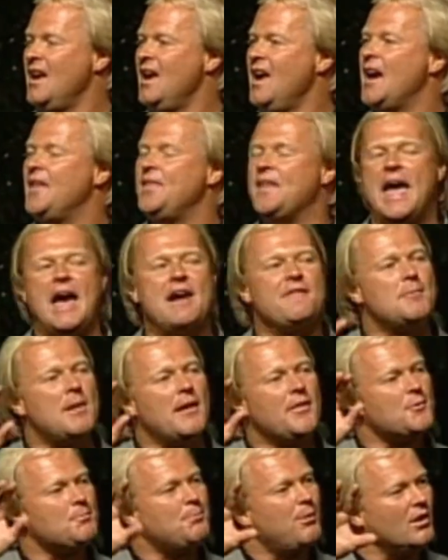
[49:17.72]
And they have them on
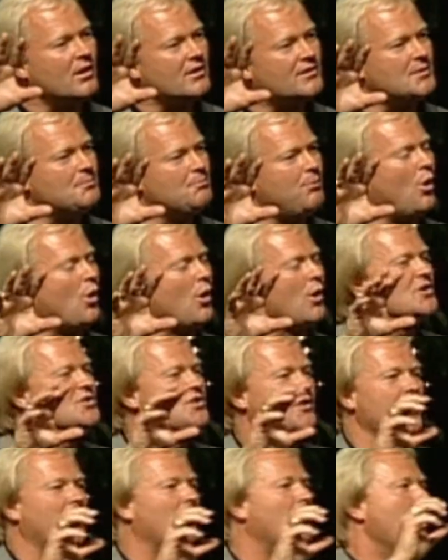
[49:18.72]
their bulletin boards,
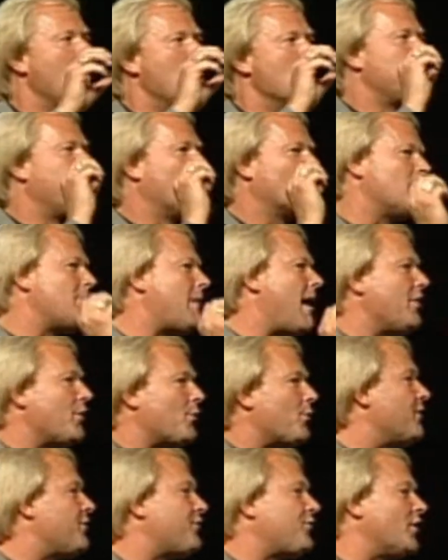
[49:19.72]
or they'll put them on the
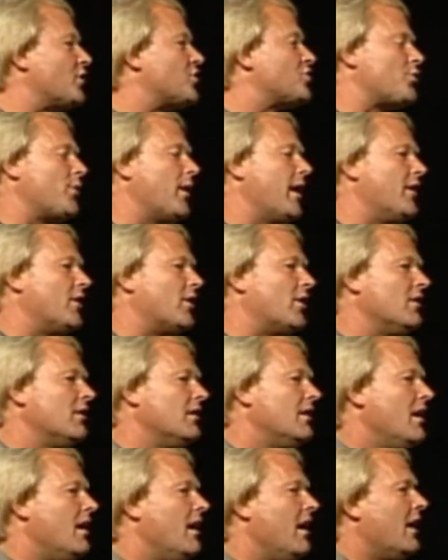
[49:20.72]
refrigerator,
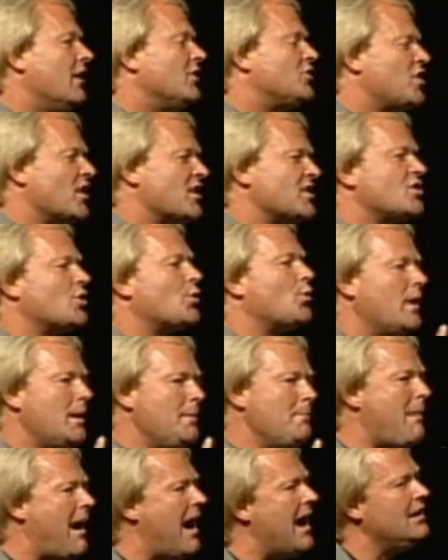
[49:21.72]
just a
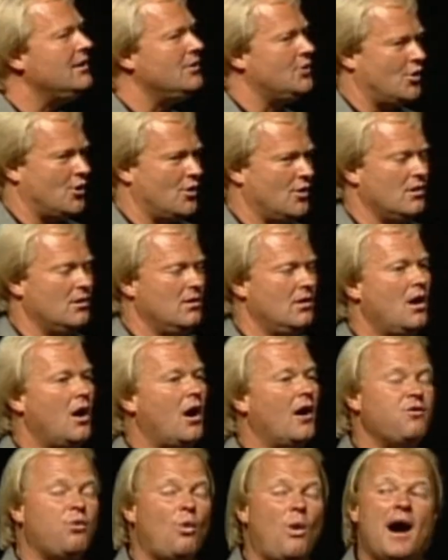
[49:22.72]
reminder
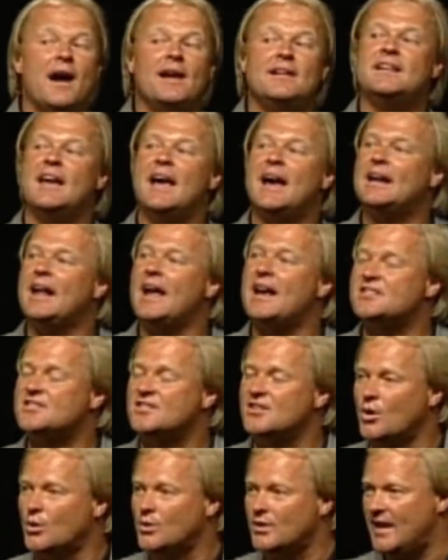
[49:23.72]
of why Dad has to
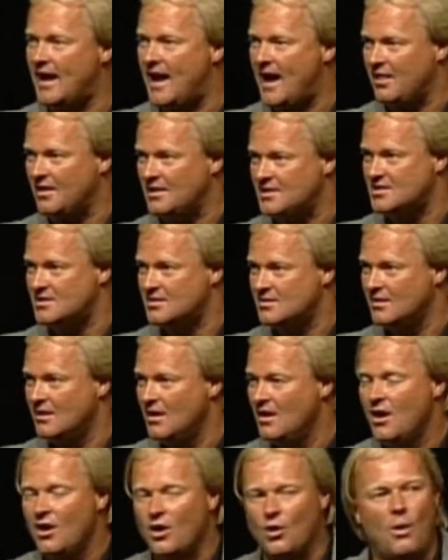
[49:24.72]
go to Dallas,
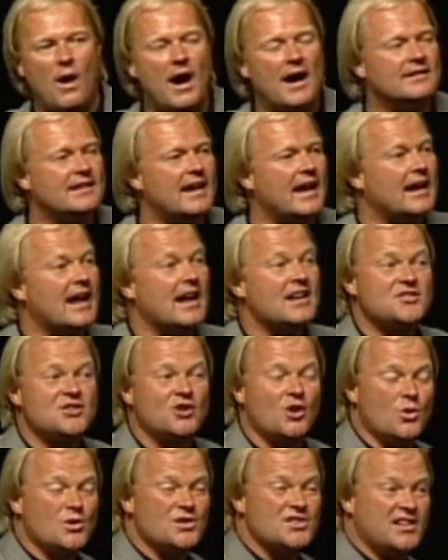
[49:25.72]
or why Dad has to
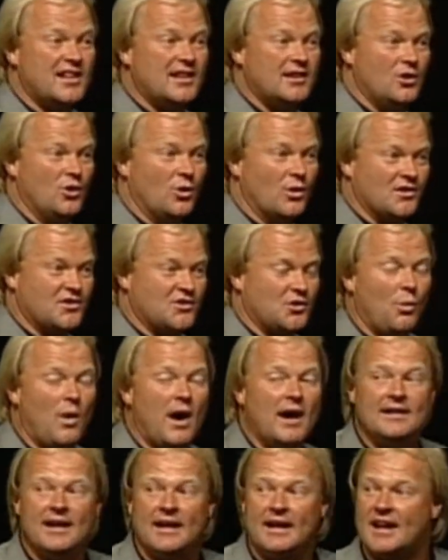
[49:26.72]
go to St. Louis, or
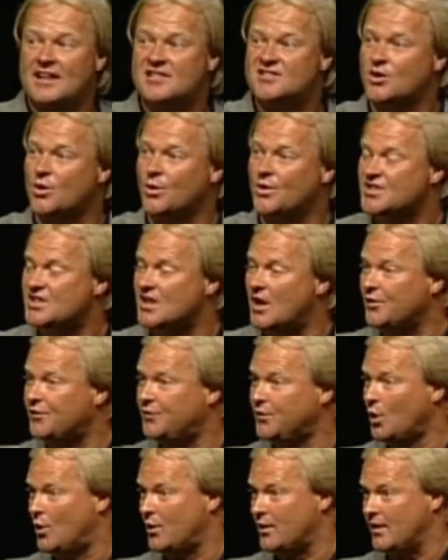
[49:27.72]
why Dad has to go to South
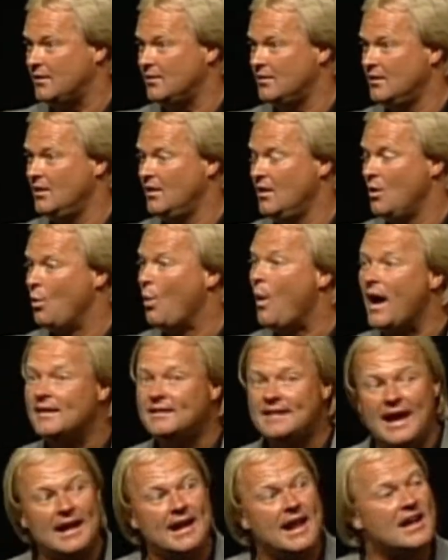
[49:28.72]
Florida, why
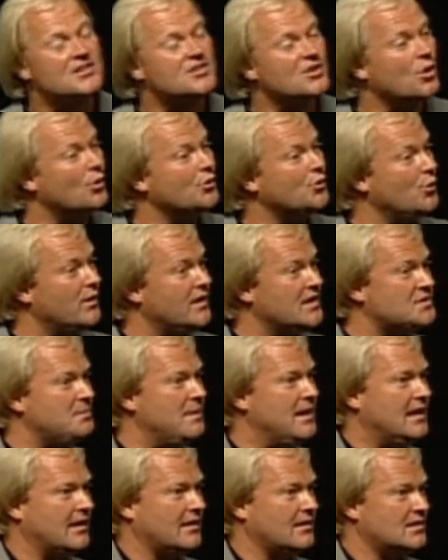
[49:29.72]
Dad has to go do these
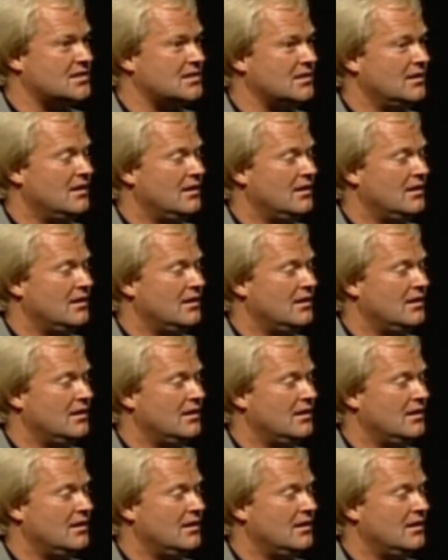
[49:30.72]
meetings.